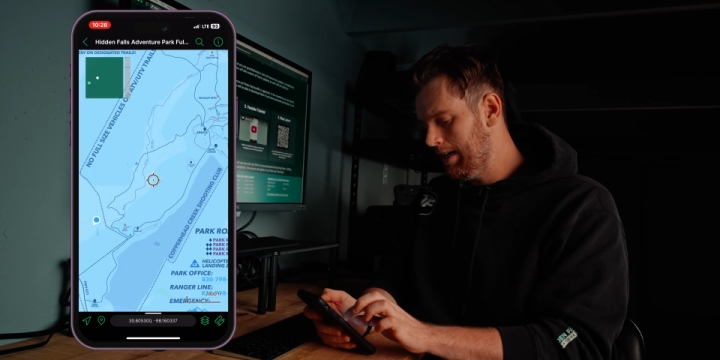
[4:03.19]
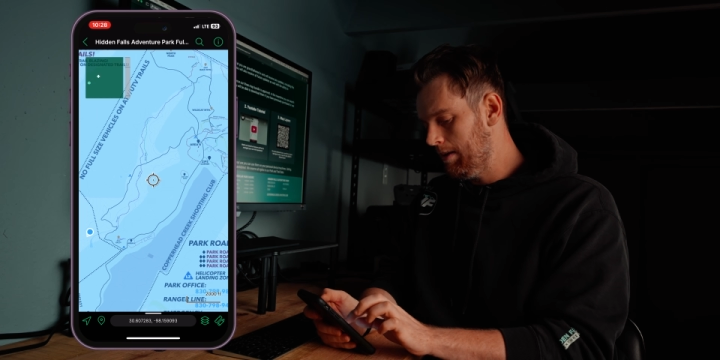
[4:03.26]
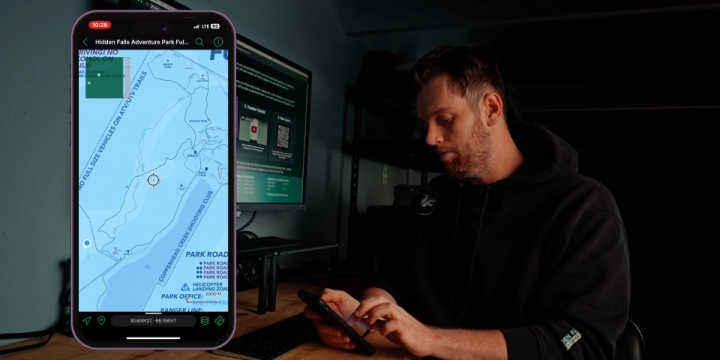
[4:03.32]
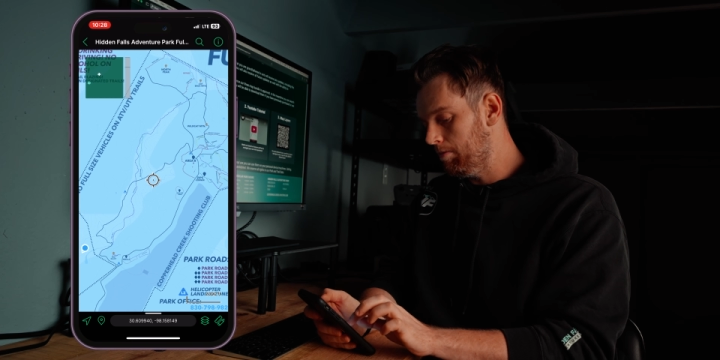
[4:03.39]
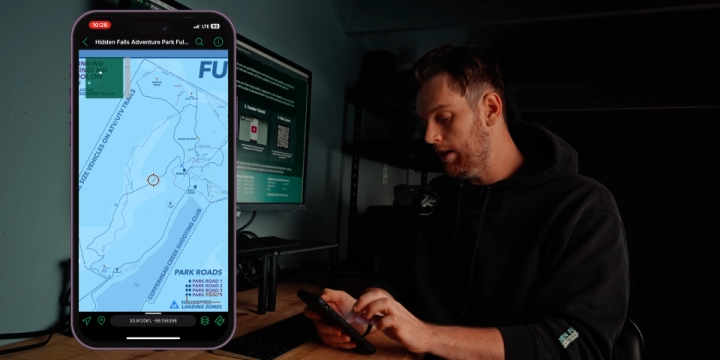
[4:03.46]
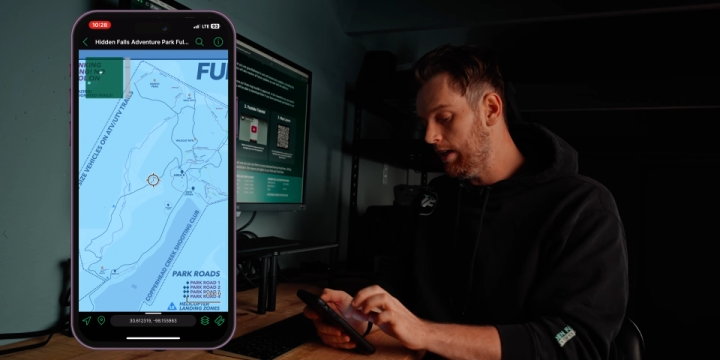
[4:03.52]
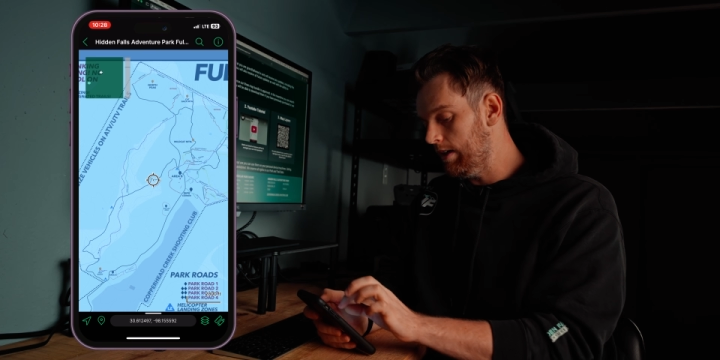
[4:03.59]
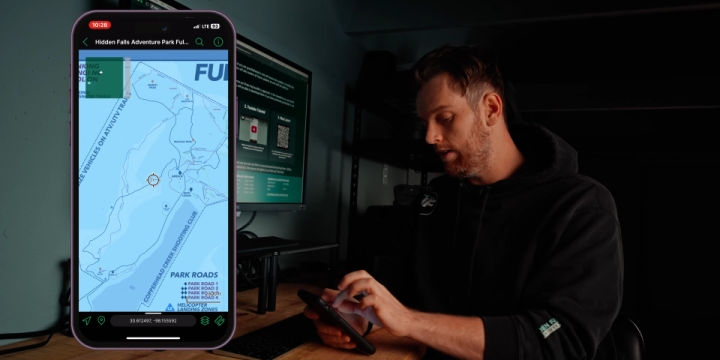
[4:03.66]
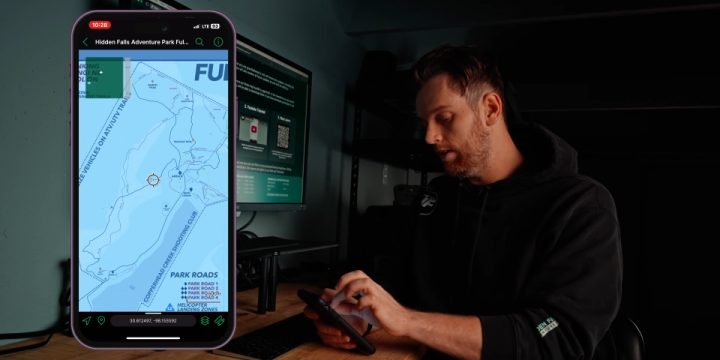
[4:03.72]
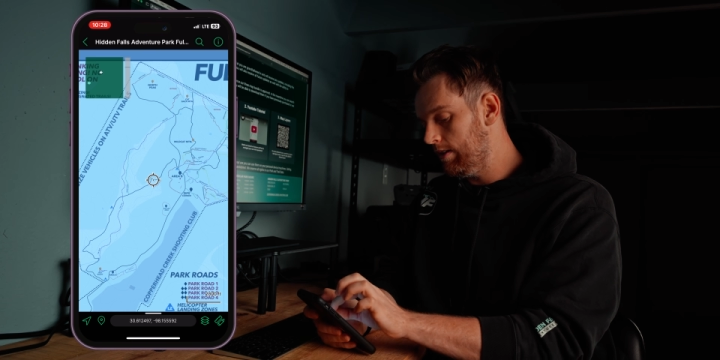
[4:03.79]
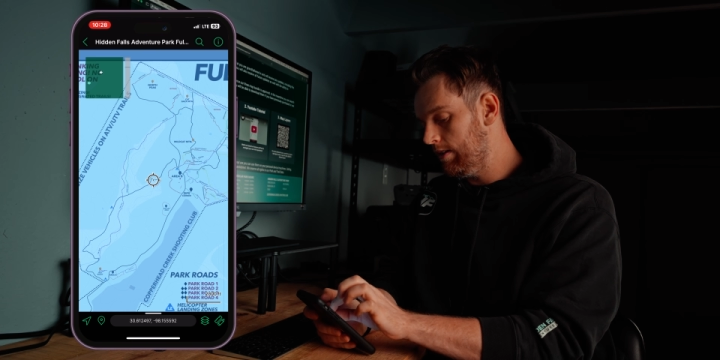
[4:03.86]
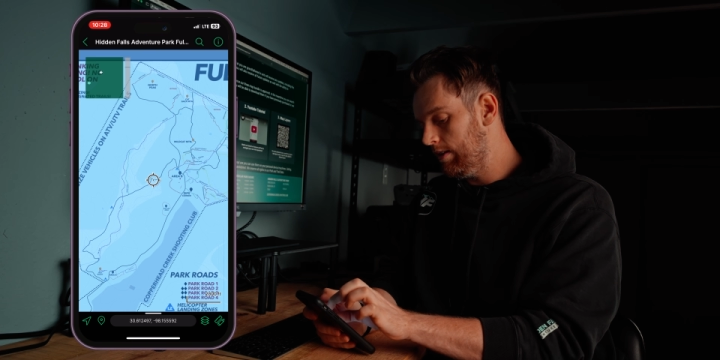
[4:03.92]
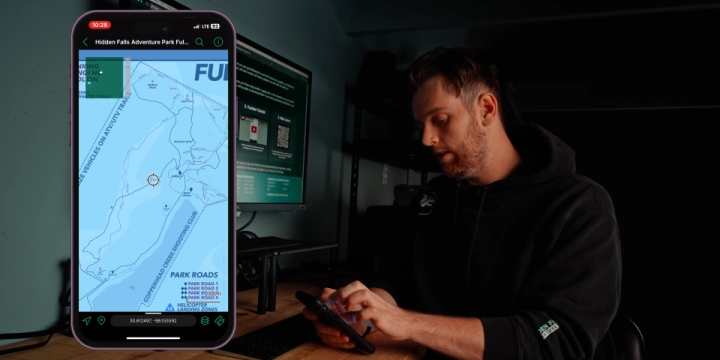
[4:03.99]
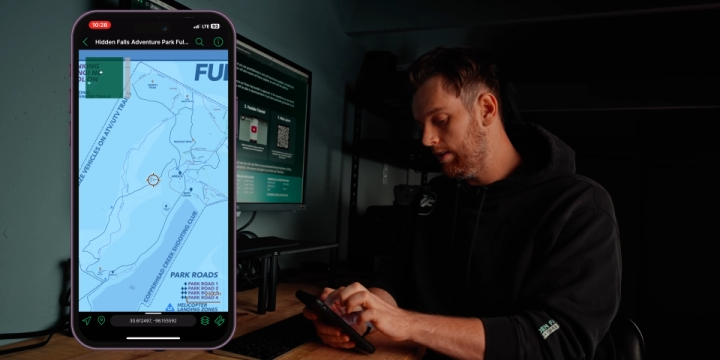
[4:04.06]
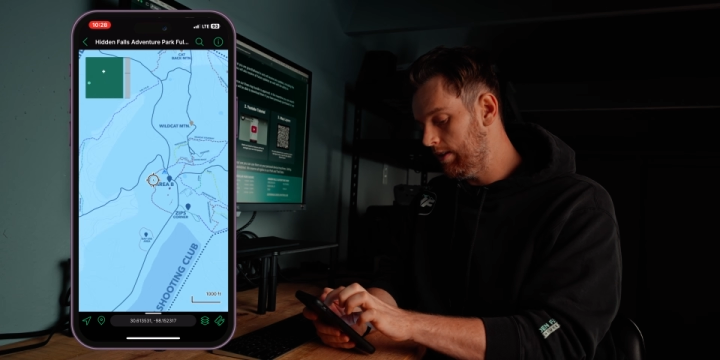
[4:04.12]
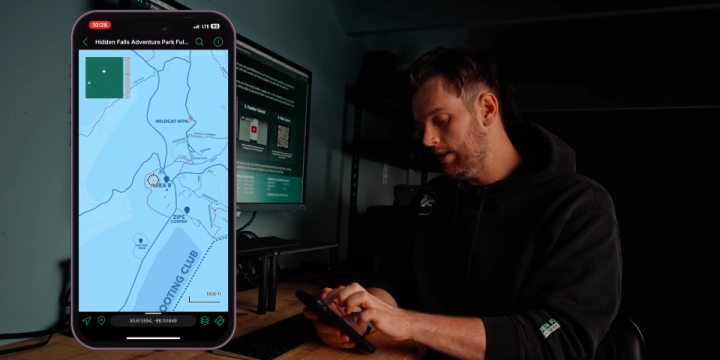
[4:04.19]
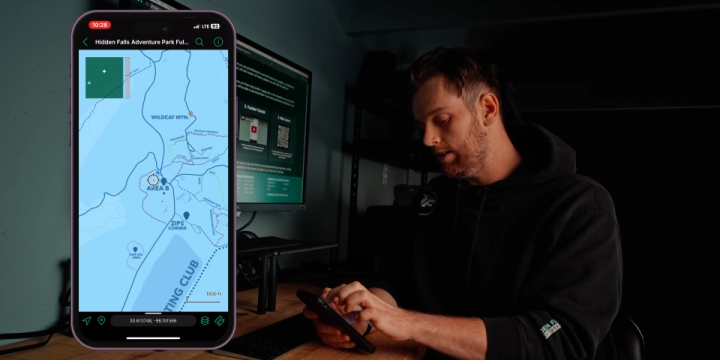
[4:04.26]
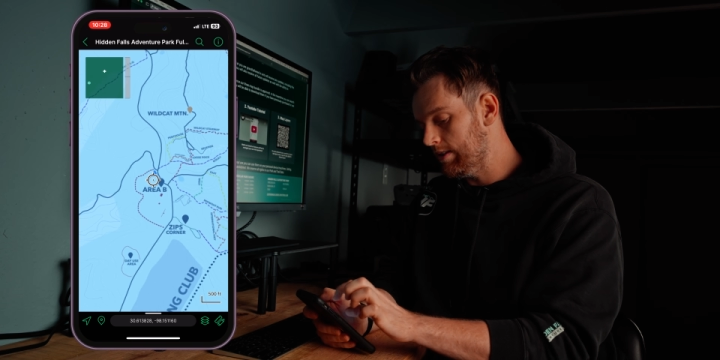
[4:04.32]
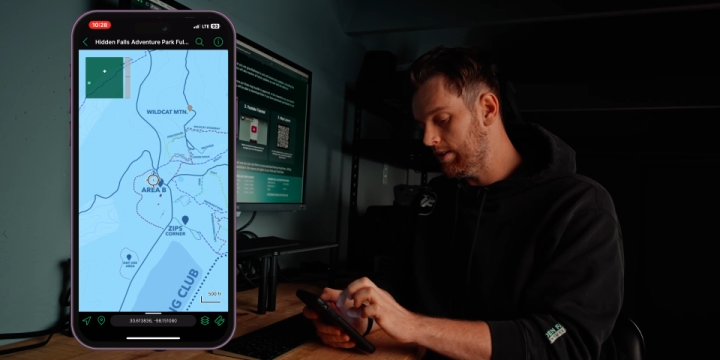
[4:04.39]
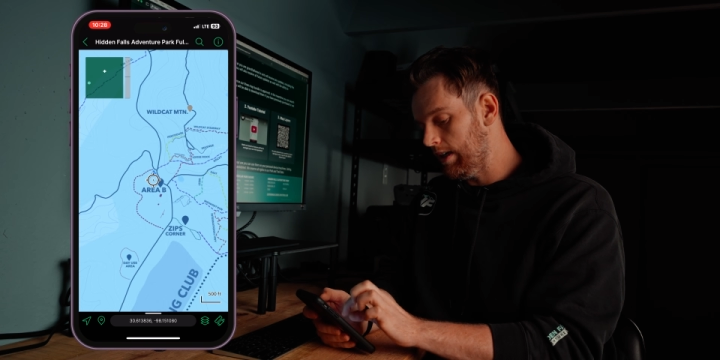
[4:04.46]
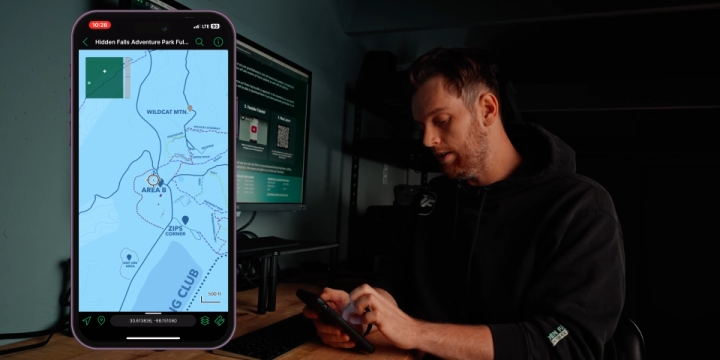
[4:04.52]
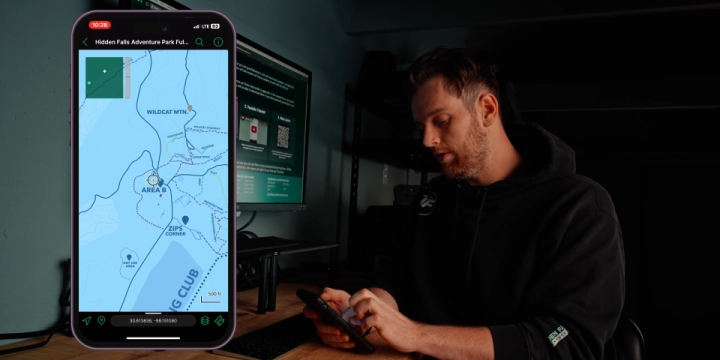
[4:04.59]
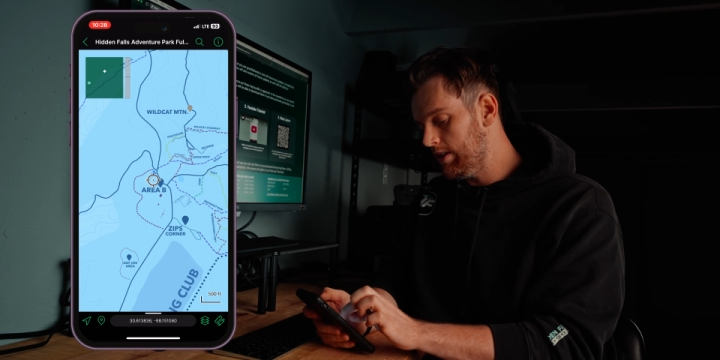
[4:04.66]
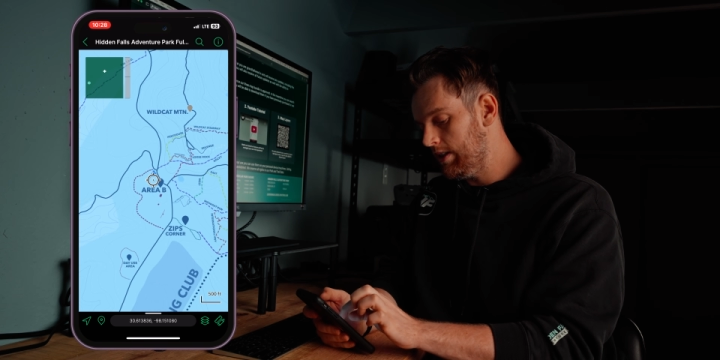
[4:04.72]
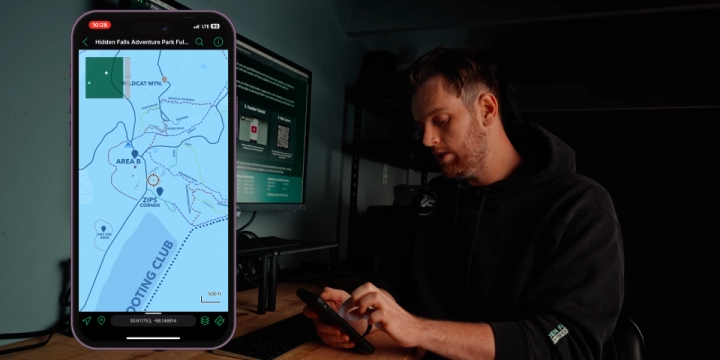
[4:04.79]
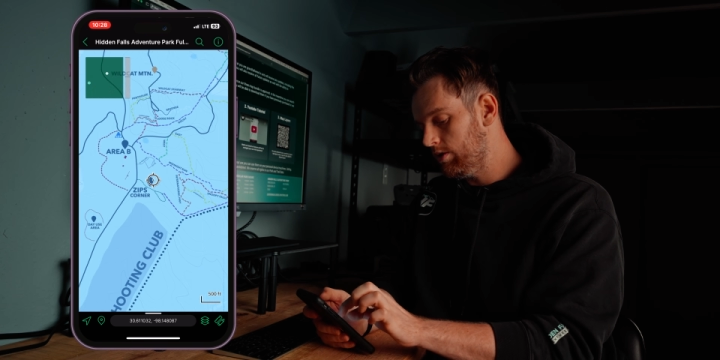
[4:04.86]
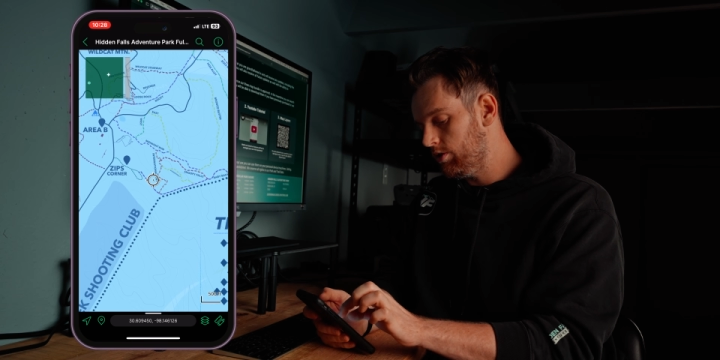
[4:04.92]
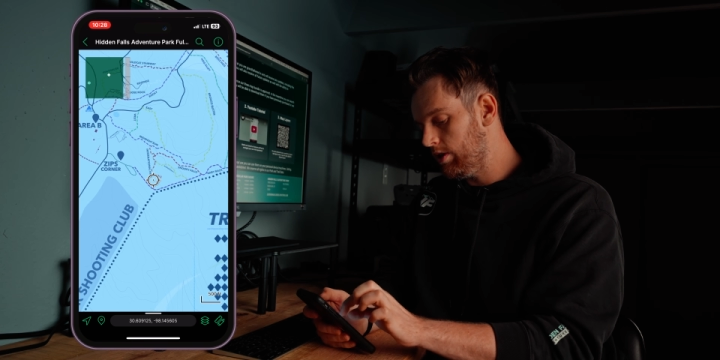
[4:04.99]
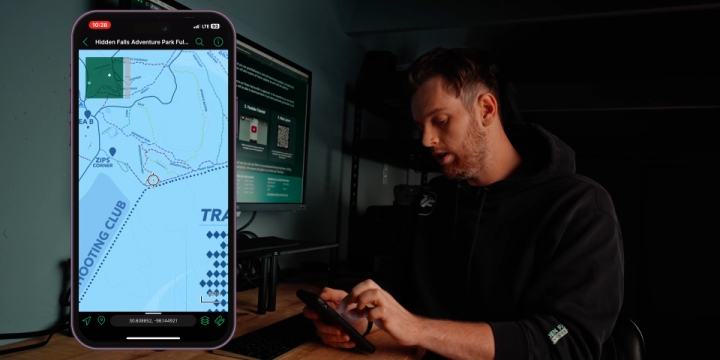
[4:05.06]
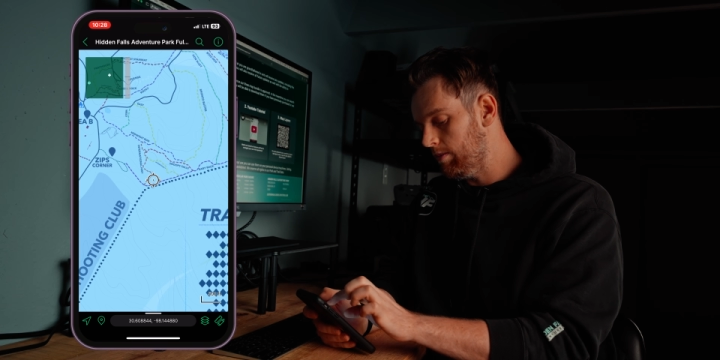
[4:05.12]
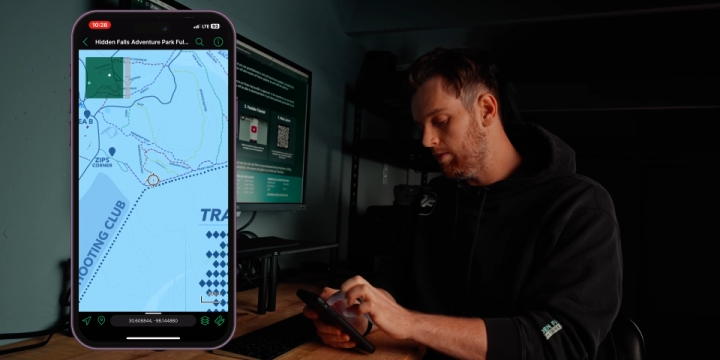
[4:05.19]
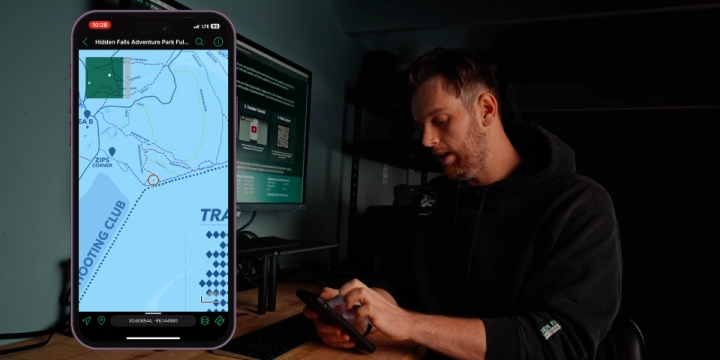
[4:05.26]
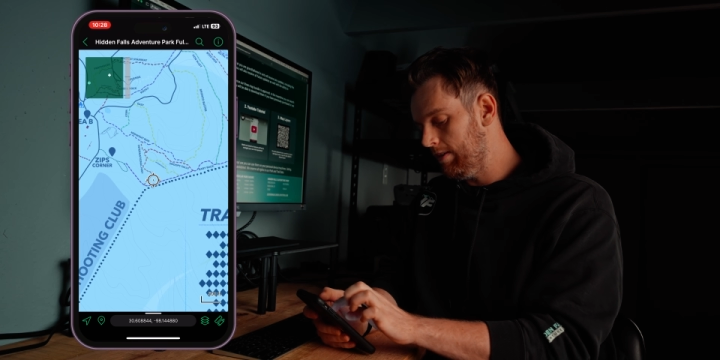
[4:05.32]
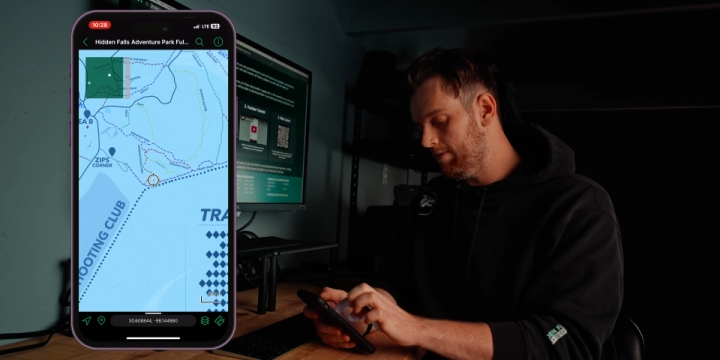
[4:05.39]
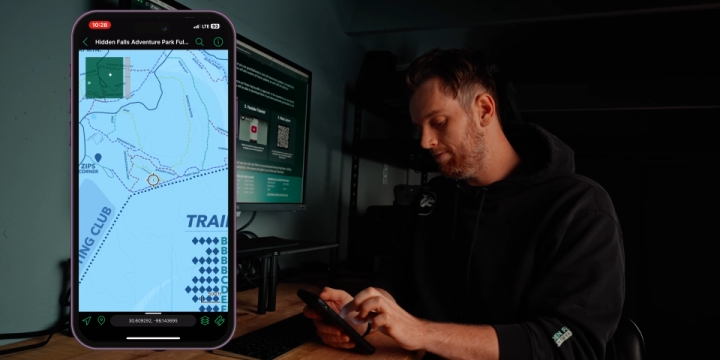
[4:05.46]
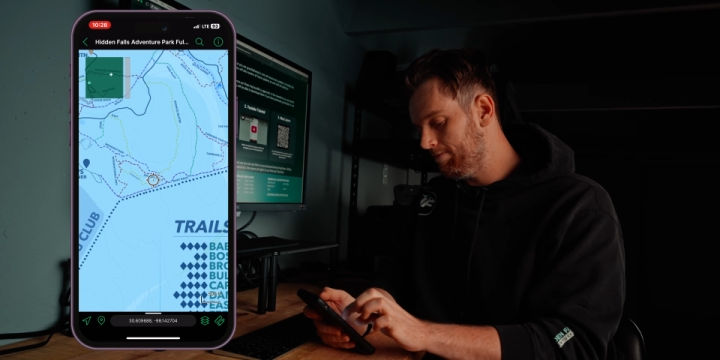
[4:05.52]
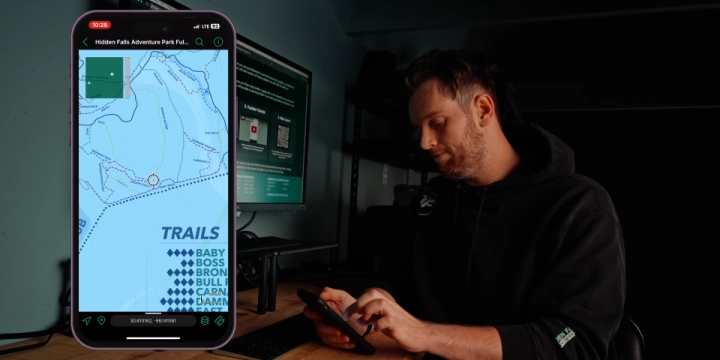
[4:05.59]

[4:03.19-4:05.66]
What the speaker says: But this is every single trail map,